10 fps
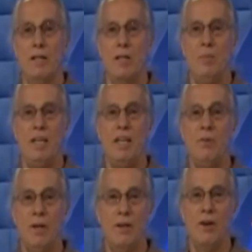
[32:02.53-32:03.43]
It could have been
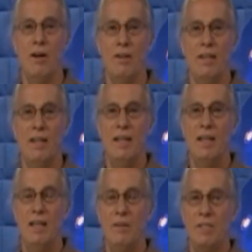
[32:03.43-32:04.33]
anywhere at all. It
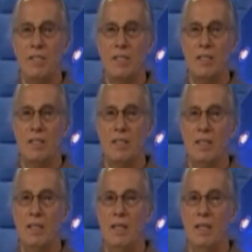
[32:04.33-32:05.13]
was just, it